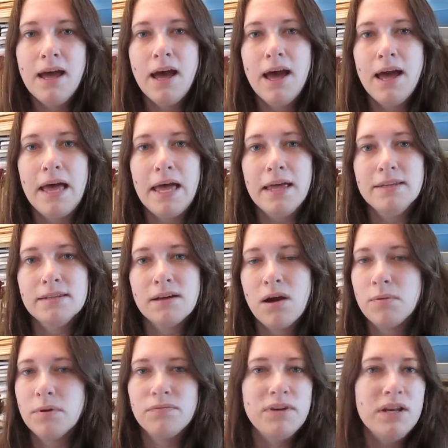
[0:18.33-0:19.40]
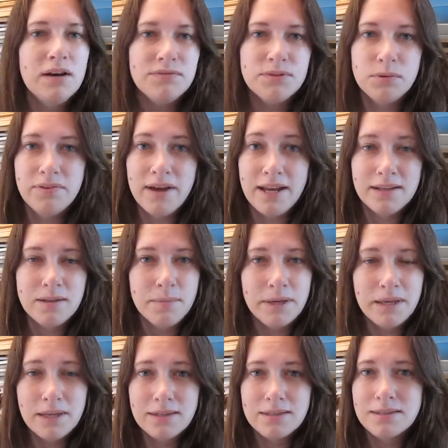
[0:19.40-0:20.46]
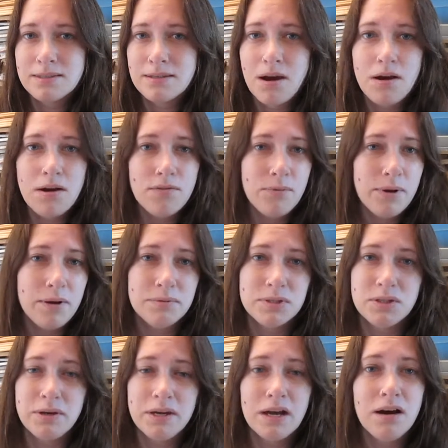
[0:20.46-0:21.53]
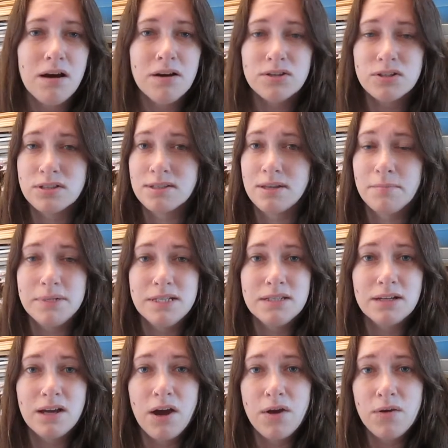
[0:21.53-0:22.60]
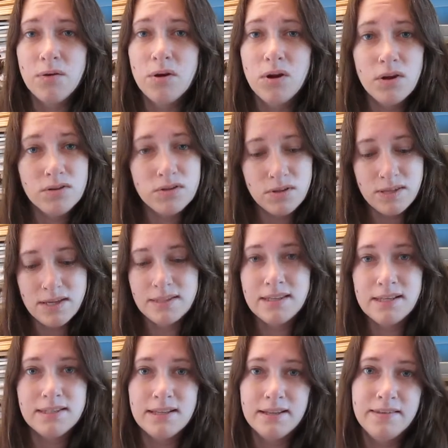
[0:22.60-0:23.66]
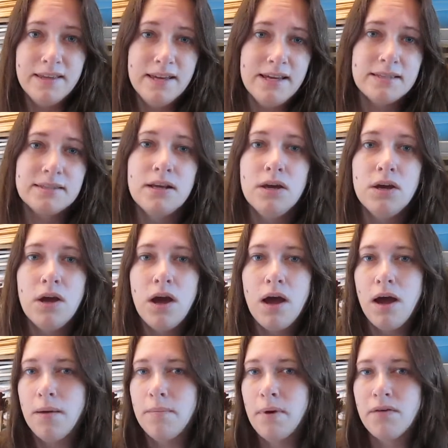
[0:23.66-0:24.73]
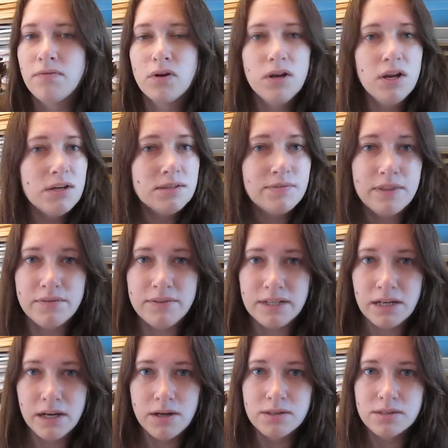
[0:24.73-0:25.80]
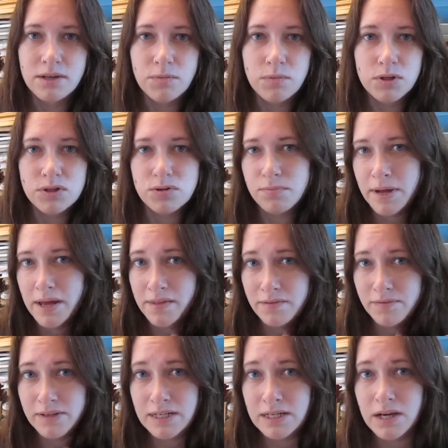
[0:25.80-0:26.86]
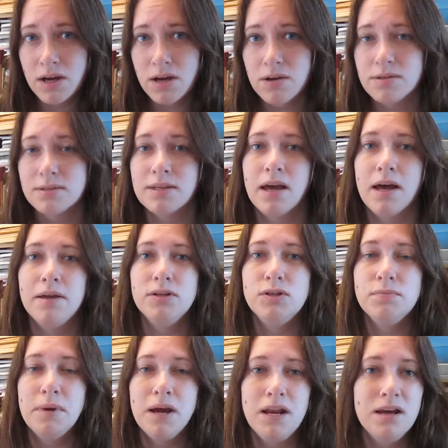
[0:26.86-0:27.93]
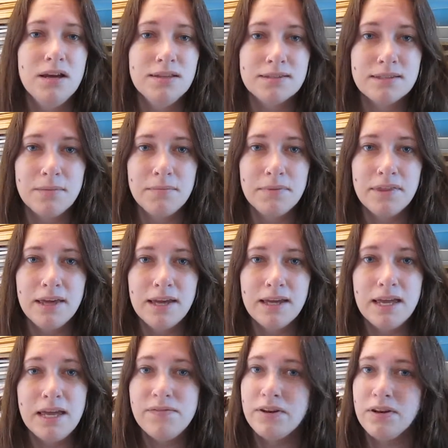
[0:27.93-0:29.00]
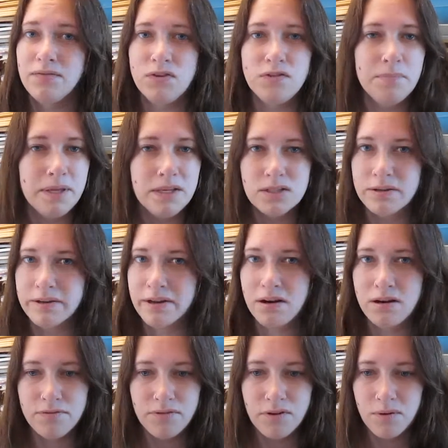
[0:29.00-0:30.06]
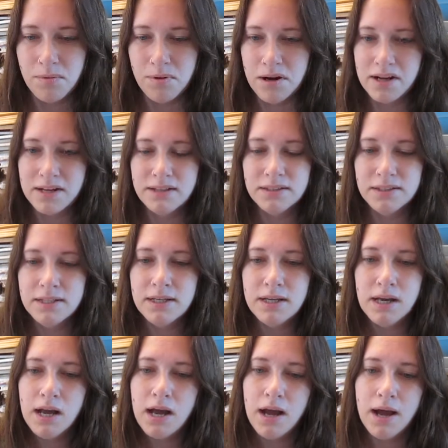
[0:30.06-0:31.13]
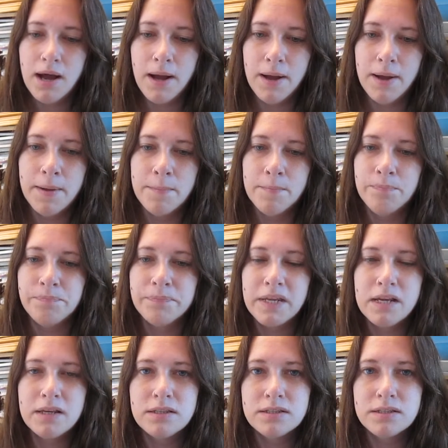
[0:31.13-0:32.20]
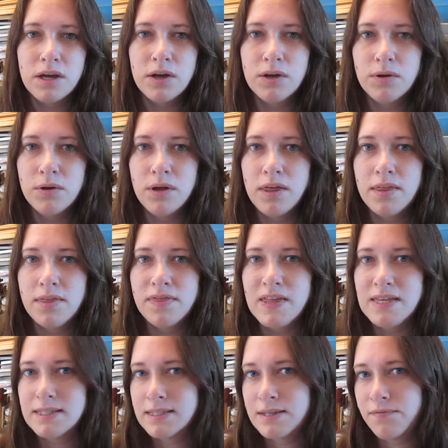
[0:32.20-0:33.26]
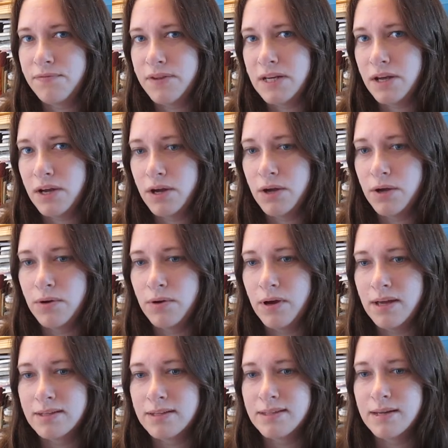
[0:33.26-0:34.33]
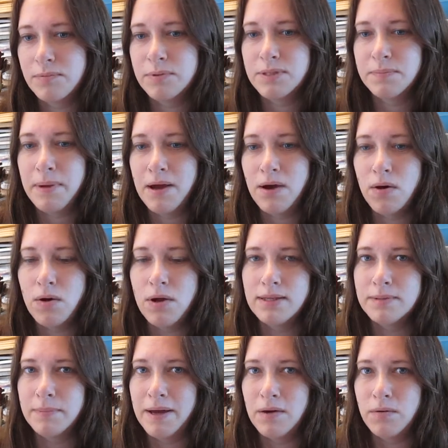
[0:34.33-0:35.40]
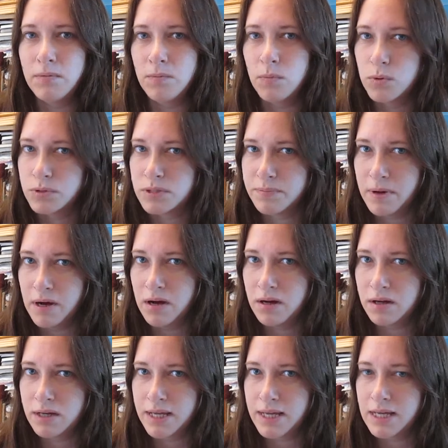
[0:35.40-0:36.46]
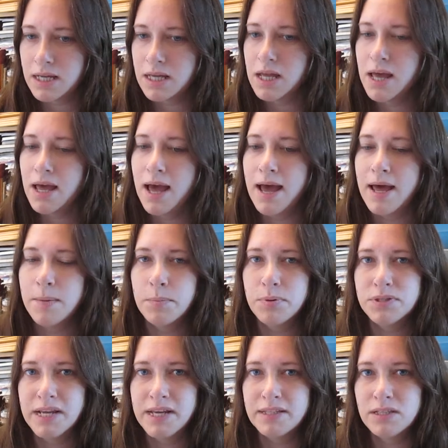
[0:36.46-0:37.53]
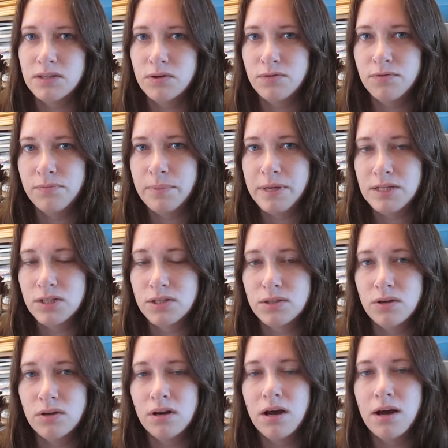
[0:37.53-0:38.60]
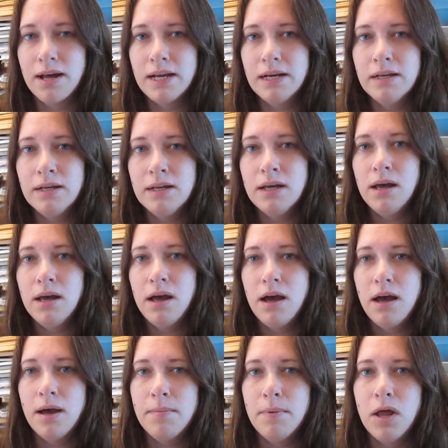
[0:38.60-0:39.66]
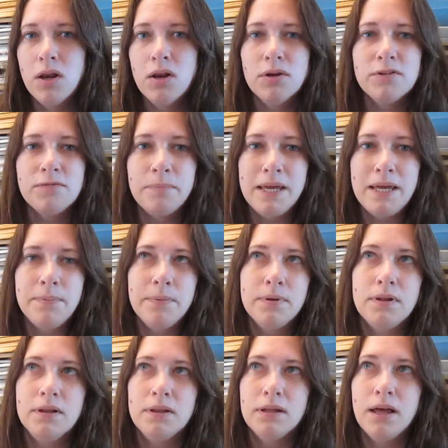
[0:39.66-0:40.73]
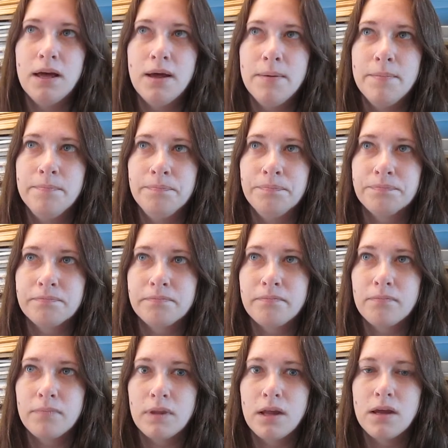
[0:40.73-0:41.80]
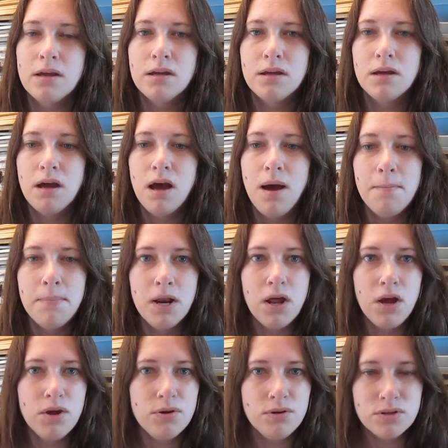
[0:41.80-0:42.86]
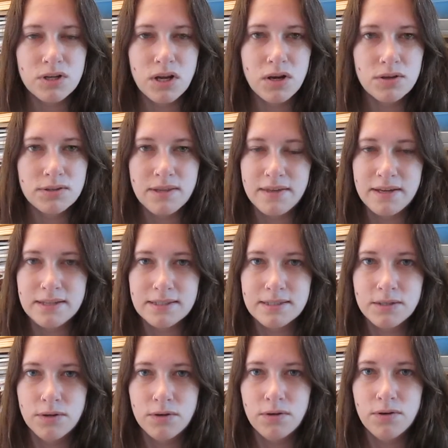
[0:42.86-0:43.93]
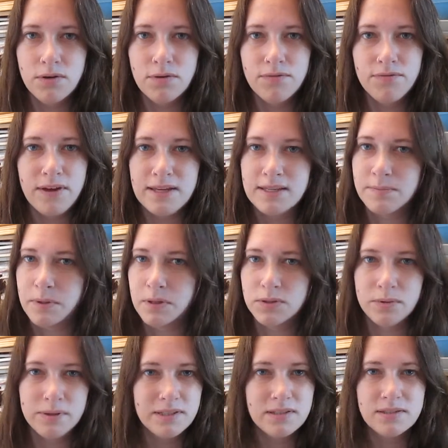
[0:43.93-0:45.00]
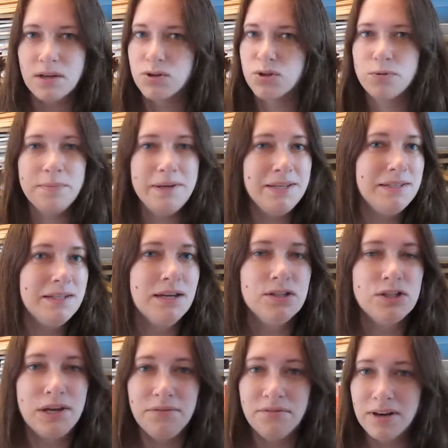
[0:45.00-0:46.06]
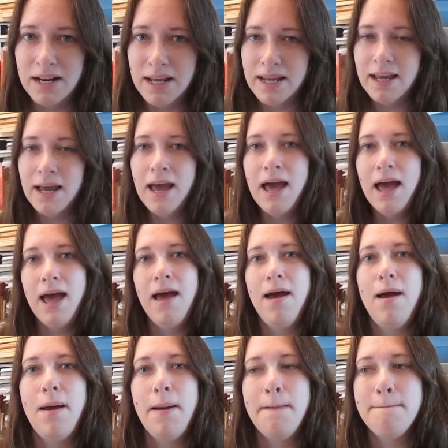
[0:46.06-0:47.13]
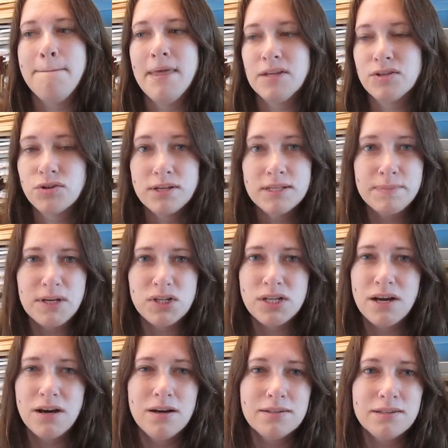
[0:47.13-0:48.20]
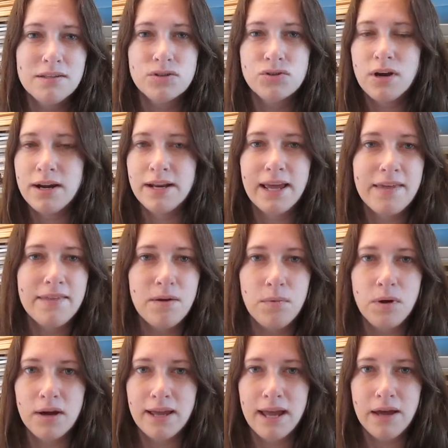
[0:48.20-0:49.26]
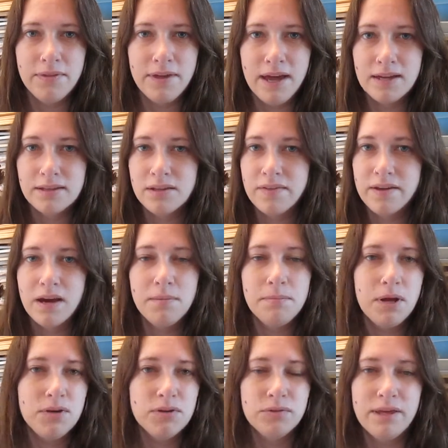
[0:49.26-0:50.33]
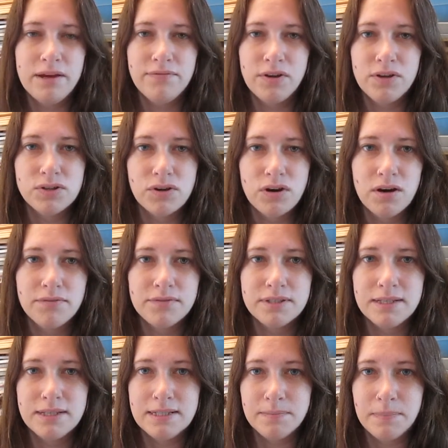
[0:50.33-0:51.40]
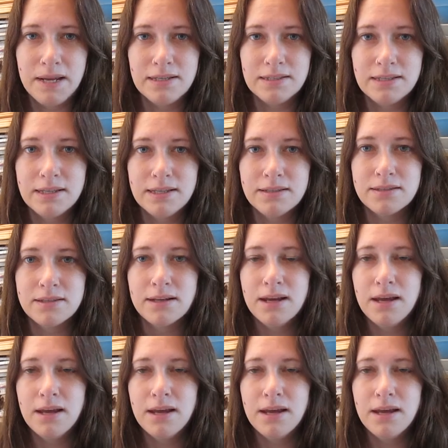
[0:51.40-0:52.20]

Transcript: And I would have loved to have had at the big start of when I was doing art just somebody to go, look, do this, this and this. I've got loads of other videos, so watch all my other videos and you might learn something even if you've been doing art for a while. So this video, as I said, is about watermarking and protecting your pictures online. A lot of people upload lots of things to Facebook, Twitter, social media generally. They're especially artists trying to get their work out there, so they upload all their photographs to these places.